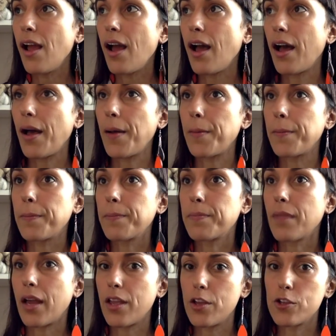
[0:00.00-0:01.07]

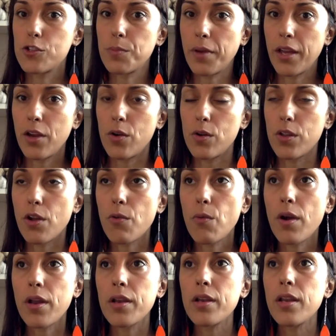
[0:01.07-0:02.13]
I use my older
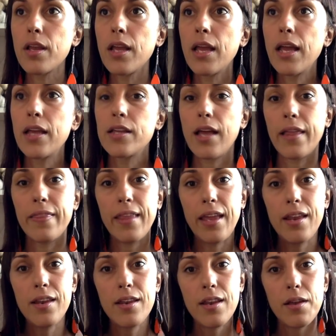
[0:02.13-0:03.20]
one. And
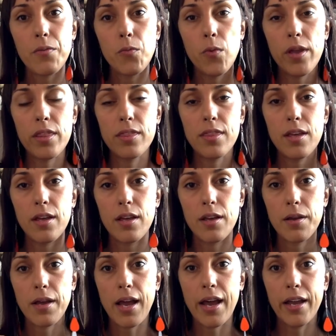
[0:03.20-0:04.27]
then with
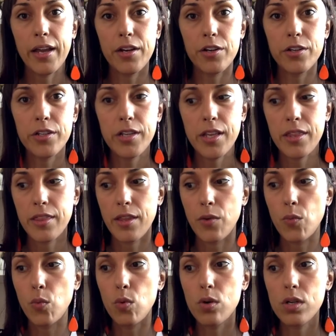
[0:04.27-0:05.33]
the iron in the
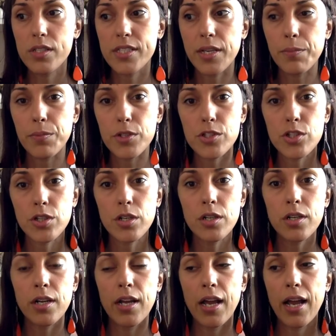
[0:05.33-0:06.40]
wool temperature,
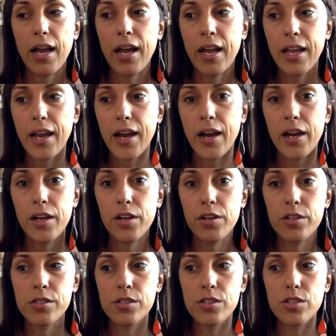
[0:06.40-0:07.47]
I
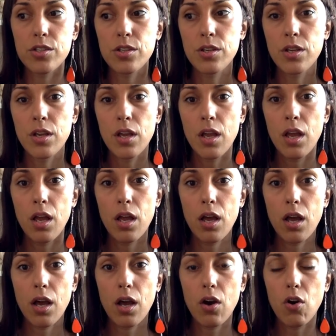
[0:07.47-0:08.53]
ironed
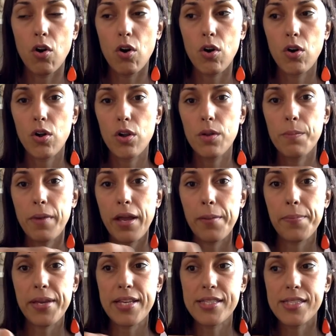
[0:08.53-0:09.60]
all my
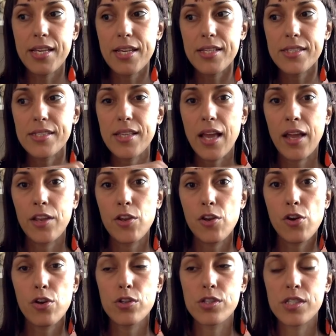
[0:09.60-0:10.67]
pieces, and you
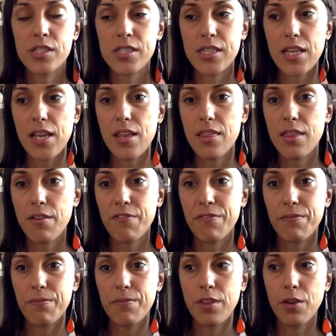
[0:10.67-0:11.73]
could see the
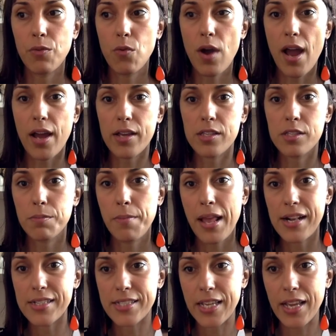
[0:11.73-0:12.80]
wax
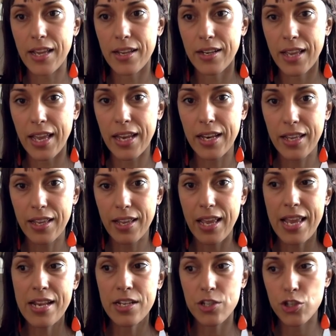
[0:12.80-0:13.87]
melting and getting
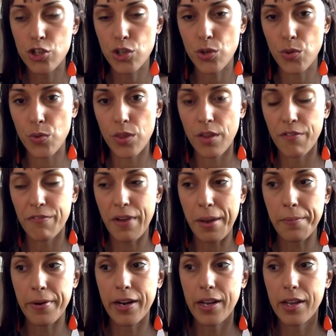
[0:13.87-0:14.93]
into the
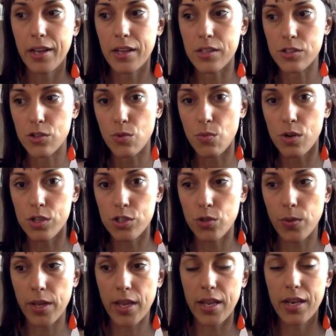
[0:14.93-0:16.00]
fabric as you were
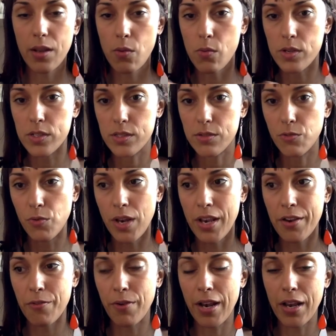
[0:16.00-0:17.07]
doing it. It was
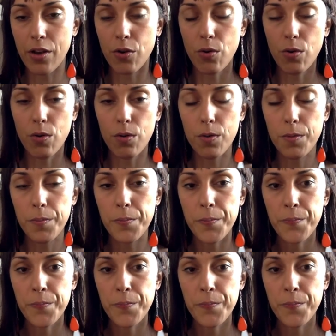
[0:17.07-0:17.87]
really, really cool.